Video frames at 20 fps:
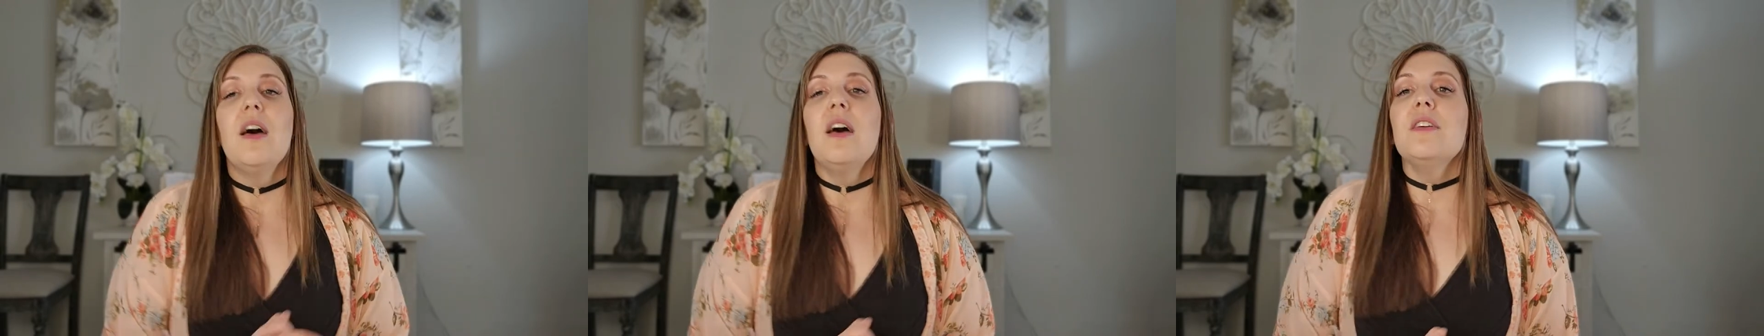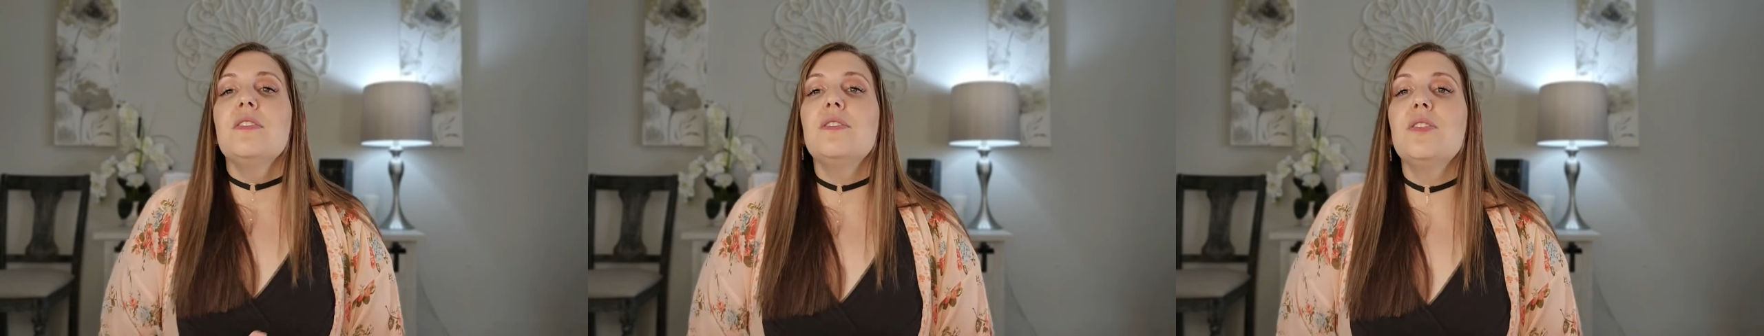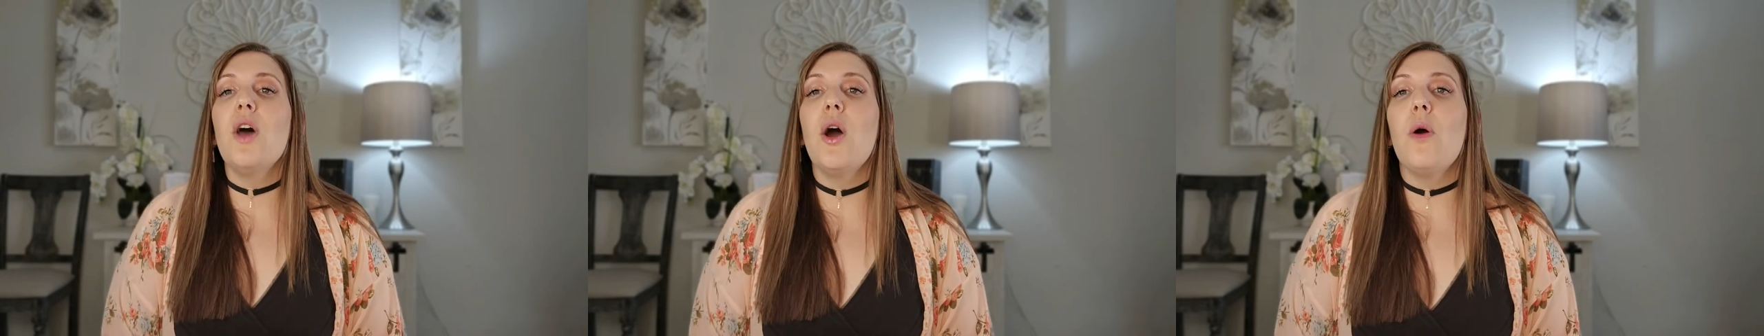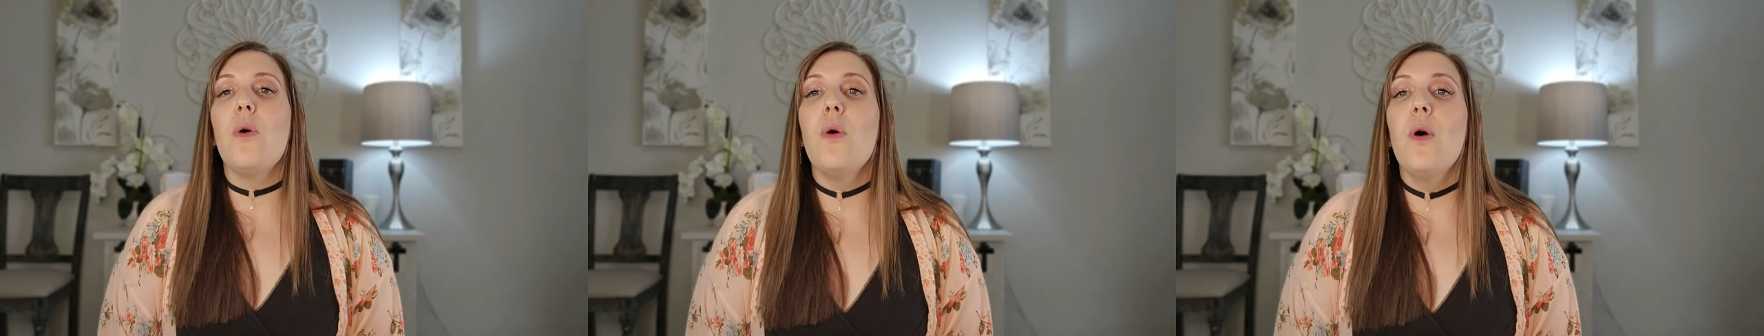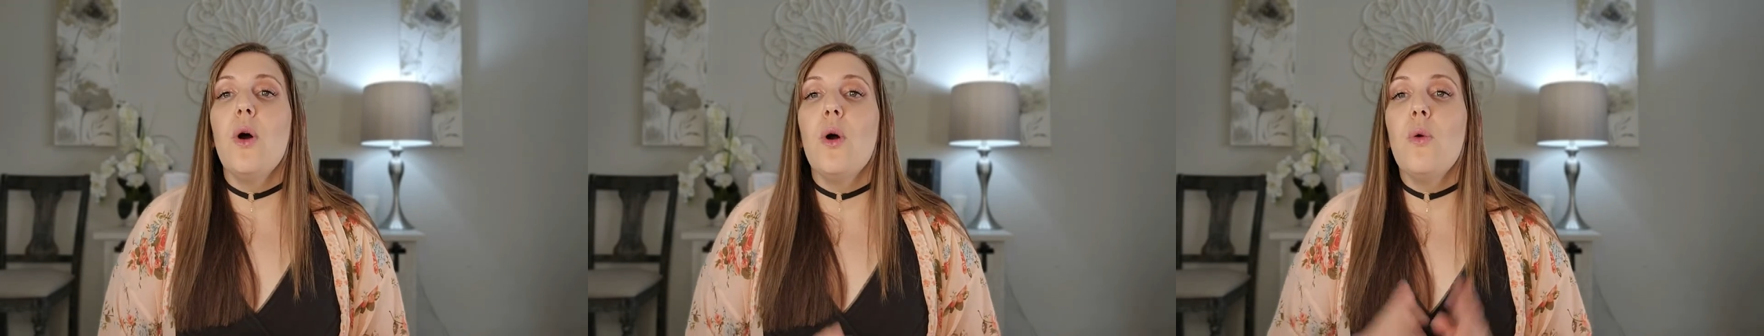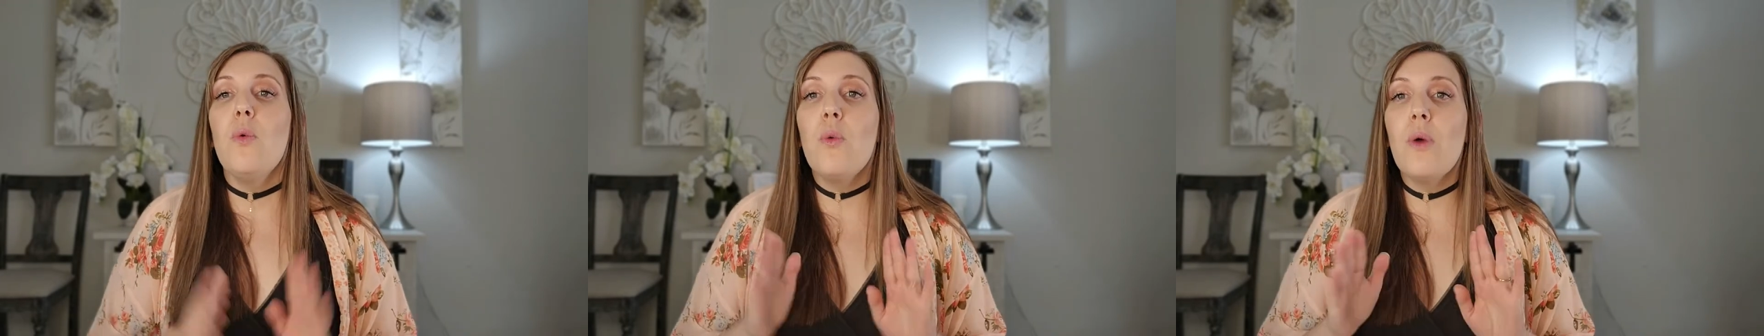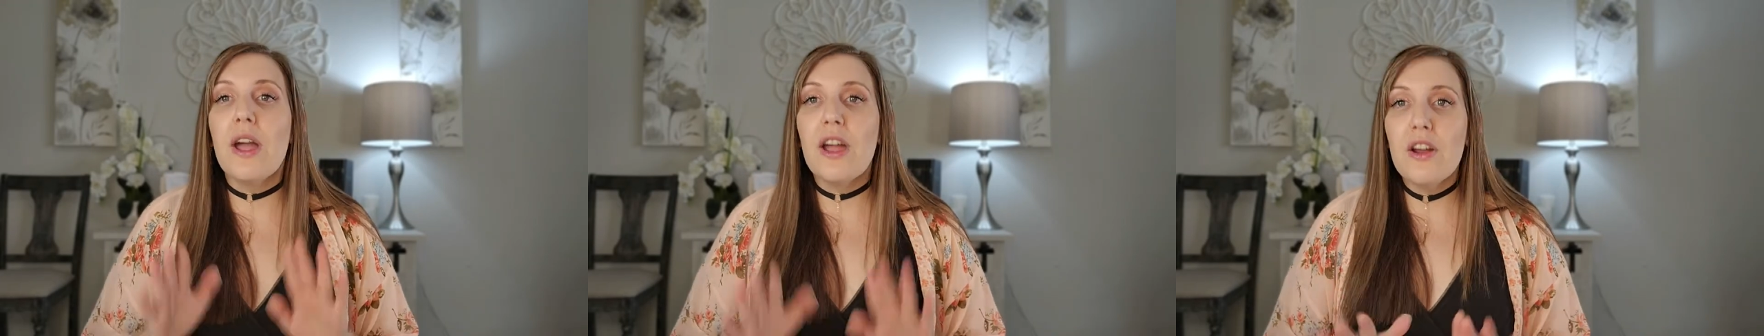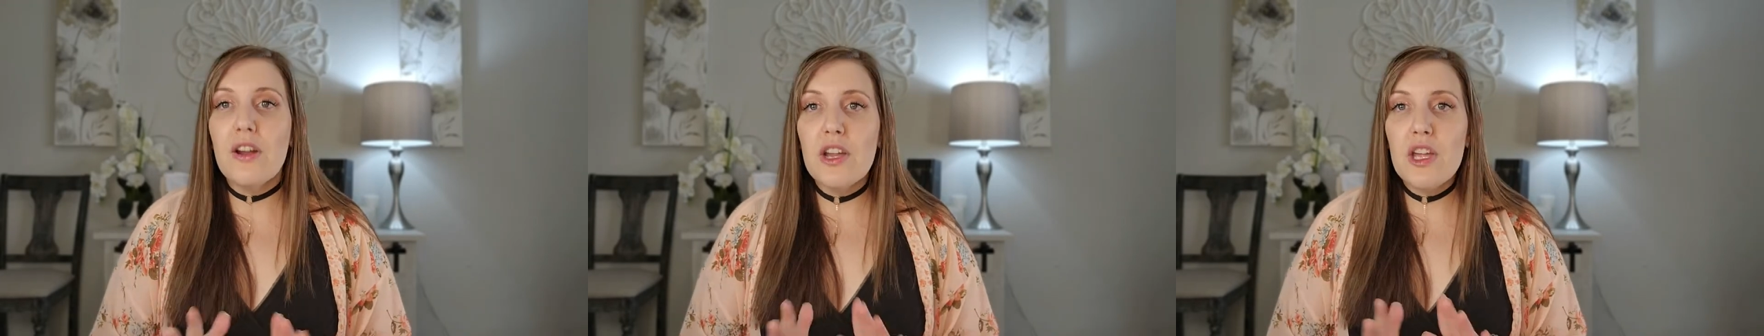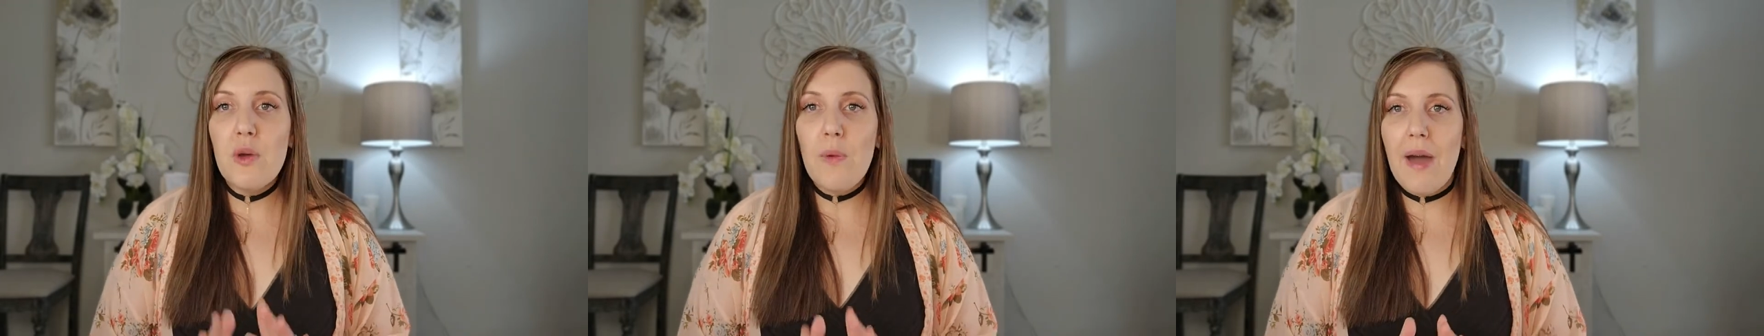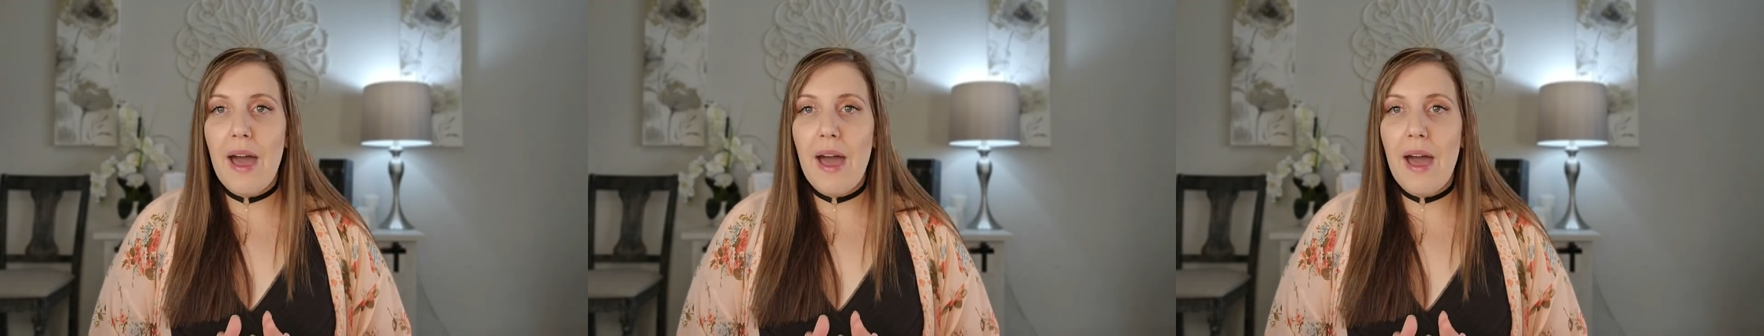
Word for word: So, where are you